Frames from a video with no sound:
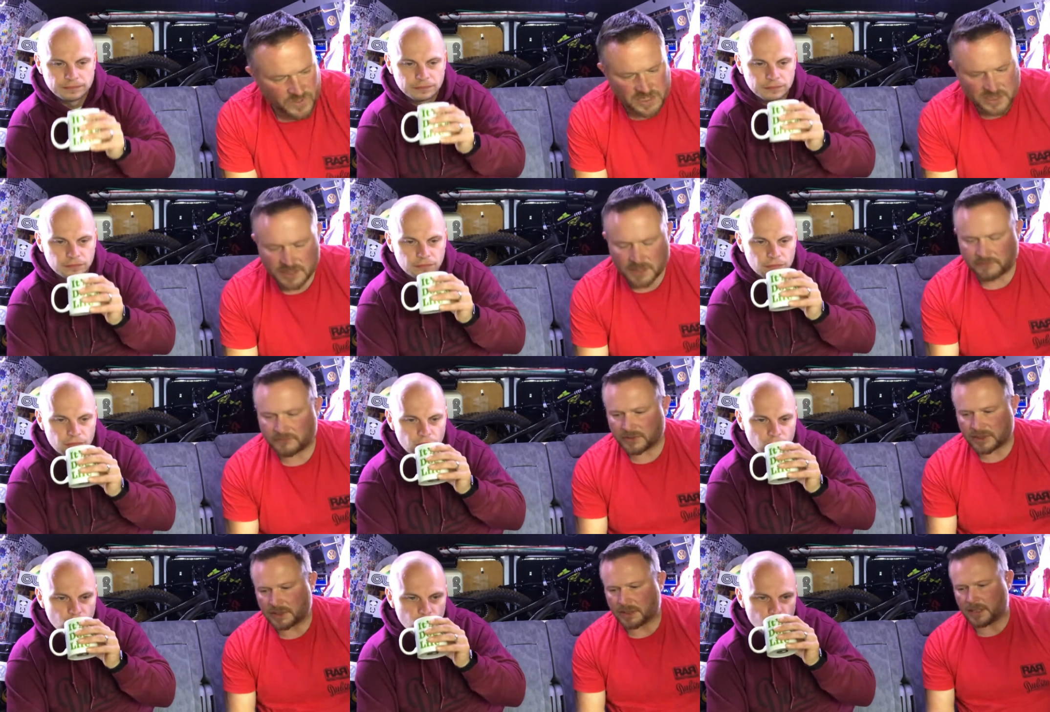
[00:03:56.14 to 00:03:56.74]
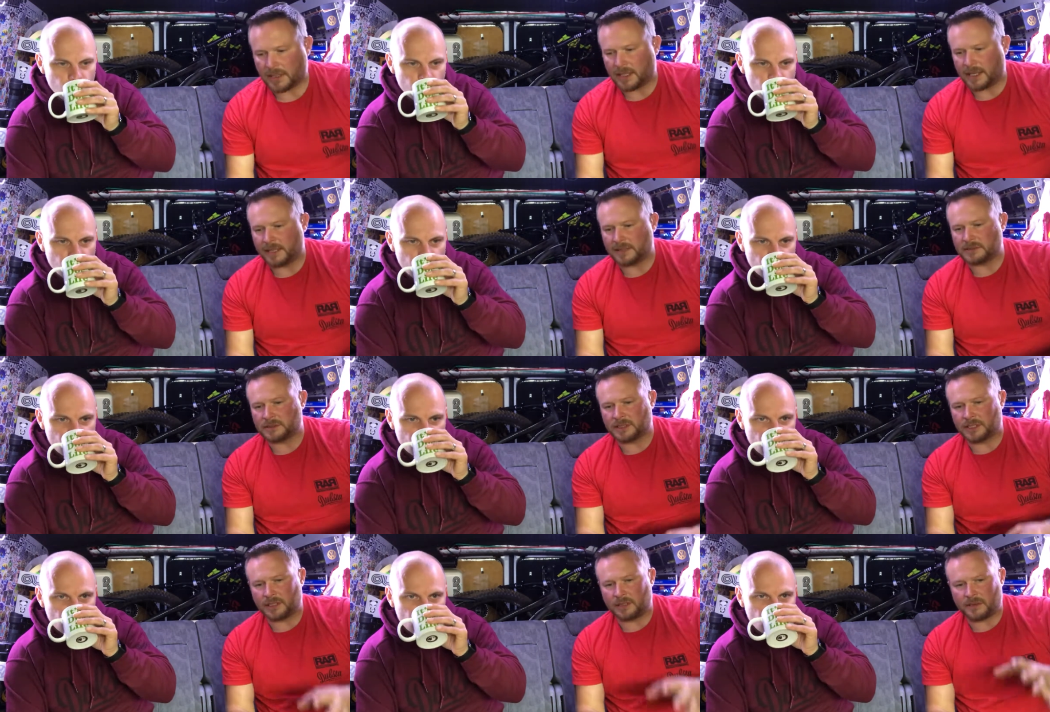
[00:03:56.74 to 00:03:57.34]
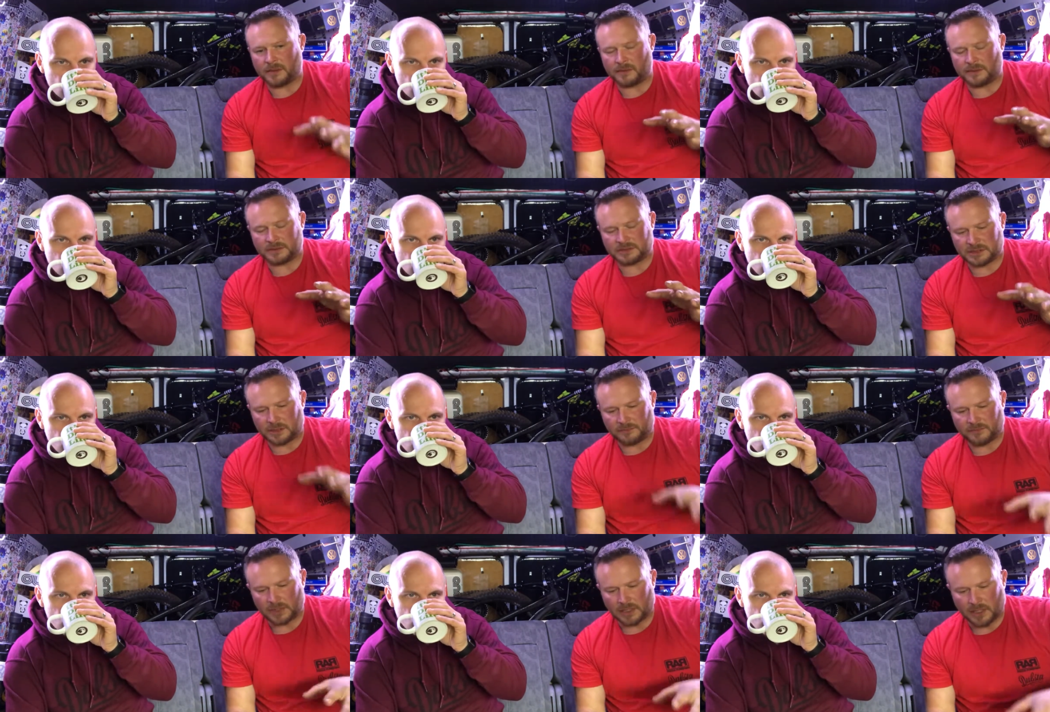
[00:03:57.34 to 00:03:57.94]
Speaker 1: something like that to keep,
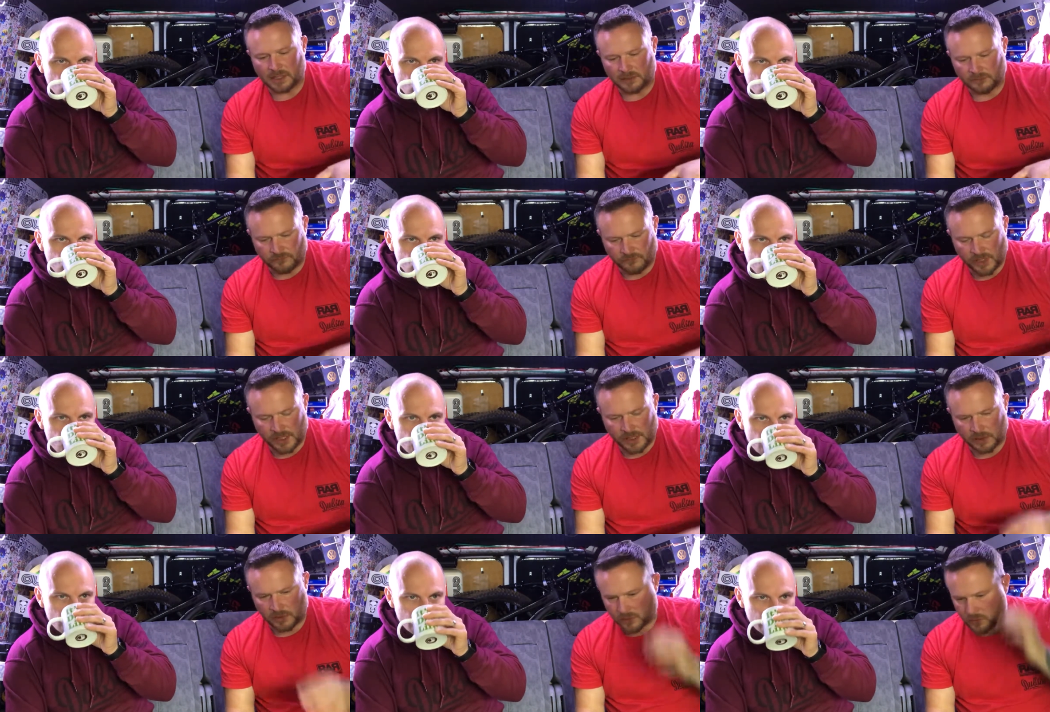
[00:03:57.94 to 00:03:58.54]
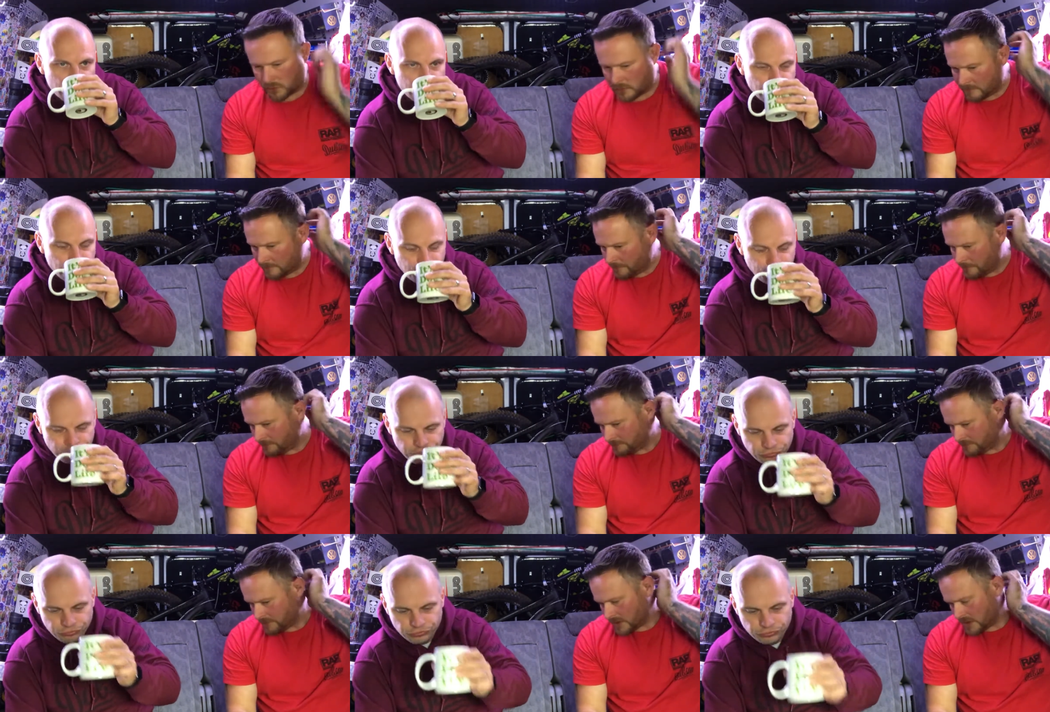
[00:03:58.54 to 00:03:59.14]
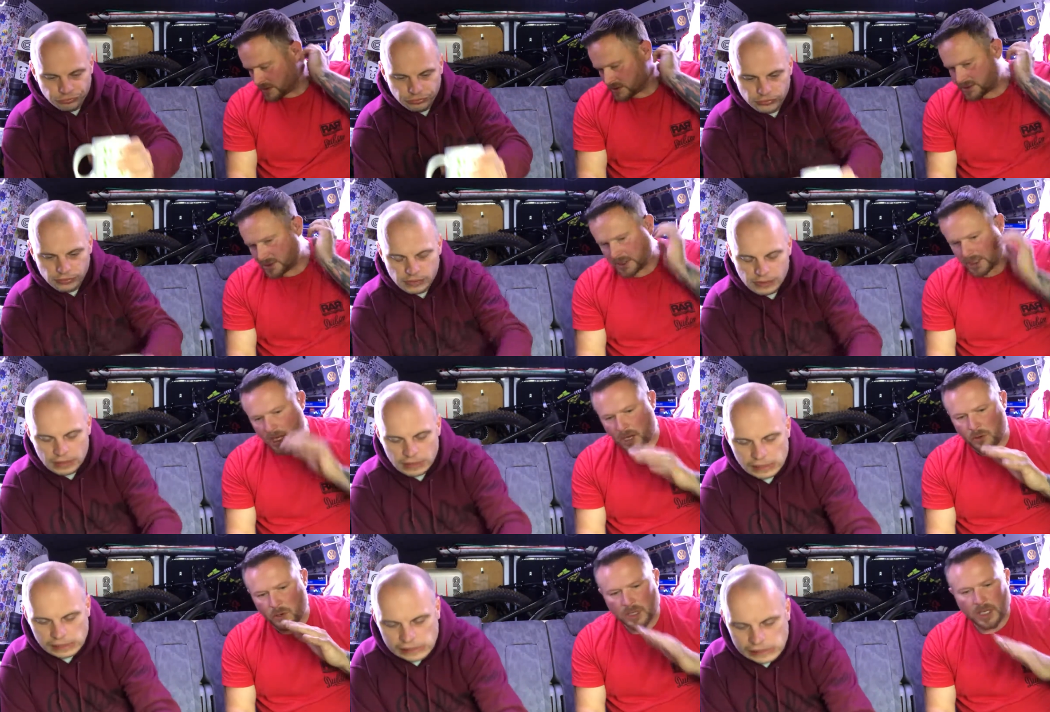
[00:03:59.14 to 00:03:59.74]
something like a vehicle, to
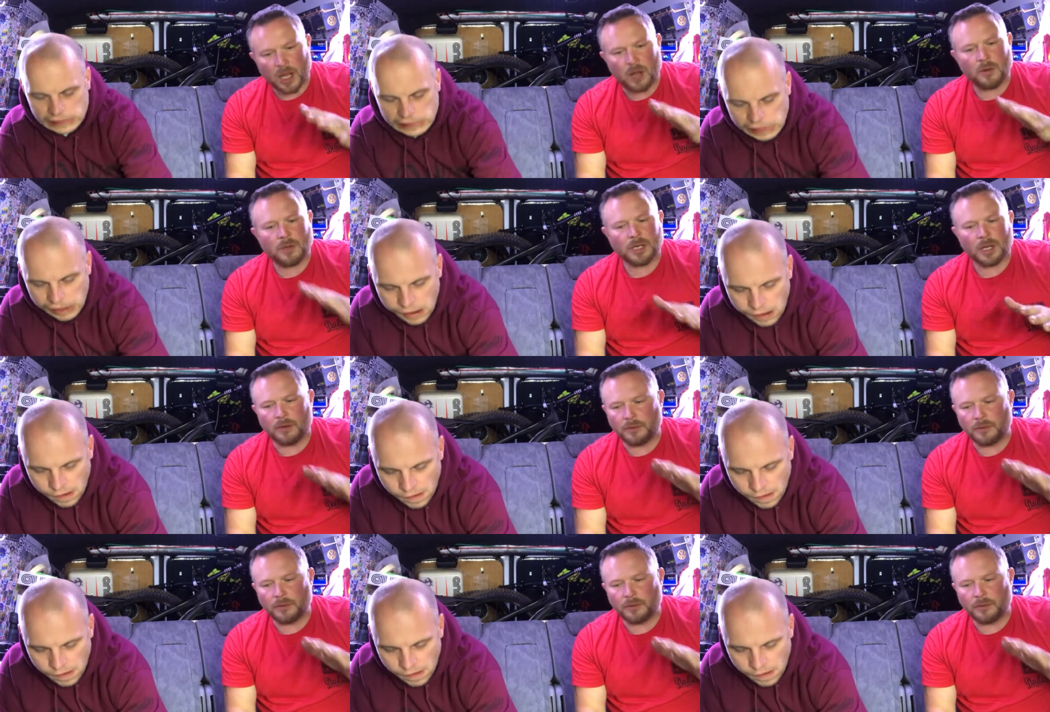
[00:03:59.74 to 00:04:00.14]
go and go and